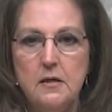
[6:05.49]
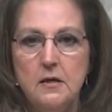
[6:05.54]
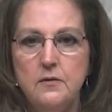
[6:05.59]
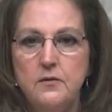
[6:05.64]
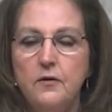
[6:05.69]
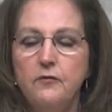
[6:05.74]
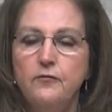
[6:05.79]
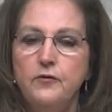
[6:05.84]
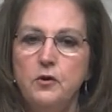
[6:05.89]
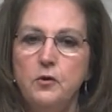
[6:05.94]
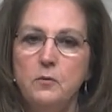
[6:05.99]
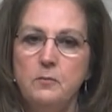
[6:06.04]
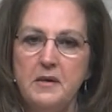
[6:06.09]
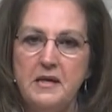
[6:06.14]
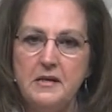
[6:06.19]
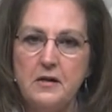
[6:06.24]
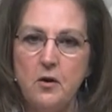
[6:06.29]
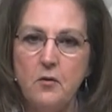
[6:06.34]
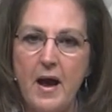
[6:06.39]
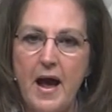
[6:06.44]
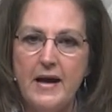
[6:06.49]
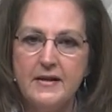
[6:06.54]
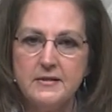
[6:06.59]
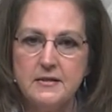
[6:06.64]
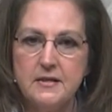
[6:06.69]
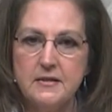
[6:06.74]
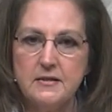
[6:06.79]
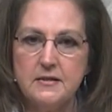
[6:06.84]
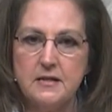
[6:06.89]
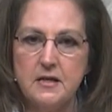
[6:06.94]
the few amino
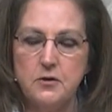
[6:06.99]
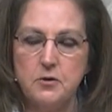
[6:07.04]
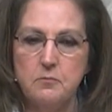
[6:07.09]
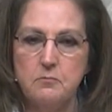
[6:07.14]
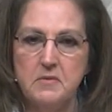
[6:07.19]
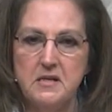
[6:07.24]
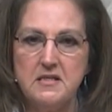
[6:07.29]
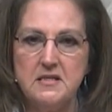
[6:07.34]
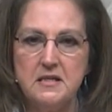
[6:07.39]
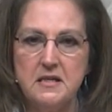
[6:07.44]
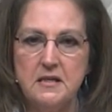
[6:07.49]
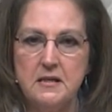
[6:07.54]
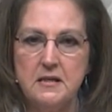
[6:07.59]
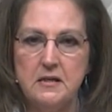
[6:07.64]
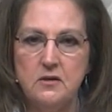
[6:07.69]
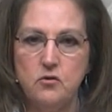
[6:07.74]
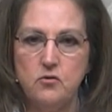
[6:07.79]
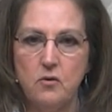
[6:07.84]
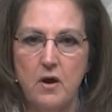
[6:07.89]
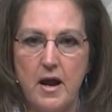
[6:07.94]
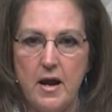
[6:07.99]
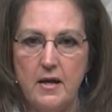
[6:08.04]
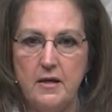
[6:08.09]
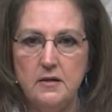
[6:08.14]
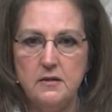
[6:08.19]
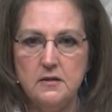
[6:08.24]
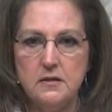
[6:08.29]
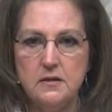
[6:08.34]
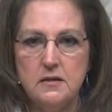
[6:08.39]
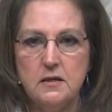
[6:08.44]
acids that are missing in
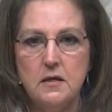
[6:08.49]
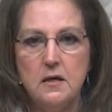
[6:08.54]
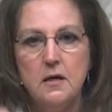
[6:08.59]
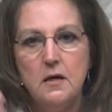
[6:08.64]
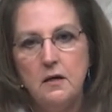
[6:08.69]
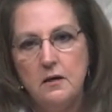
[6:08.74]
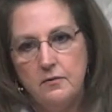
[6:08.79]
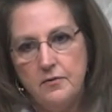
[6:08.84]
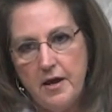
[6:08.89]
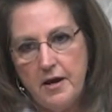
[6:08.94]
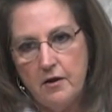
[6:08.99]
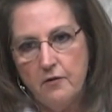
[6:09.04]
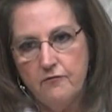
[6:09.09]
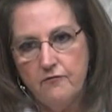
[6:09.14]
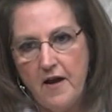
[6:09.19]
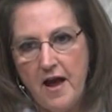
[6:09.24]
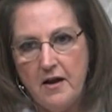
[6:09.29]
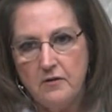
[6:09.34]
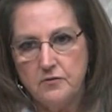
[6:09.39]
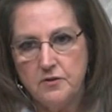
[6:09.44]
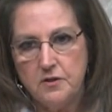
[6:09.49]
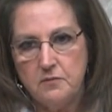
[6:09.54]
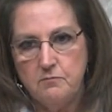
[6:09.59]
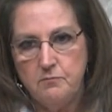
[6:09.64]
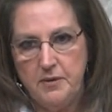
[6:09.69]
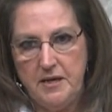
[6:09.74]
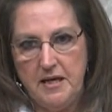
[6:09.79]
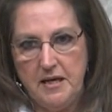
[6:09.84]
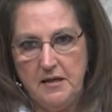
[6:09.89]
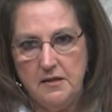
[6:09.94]
grains, they are found in
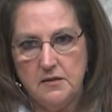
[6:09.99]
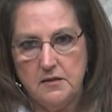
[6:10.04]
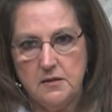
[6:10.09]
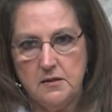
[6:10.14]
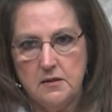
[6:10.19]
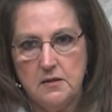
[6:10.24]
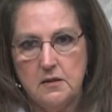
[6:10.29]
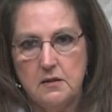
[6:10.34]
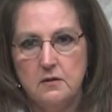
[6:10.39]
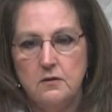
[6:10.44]
beans.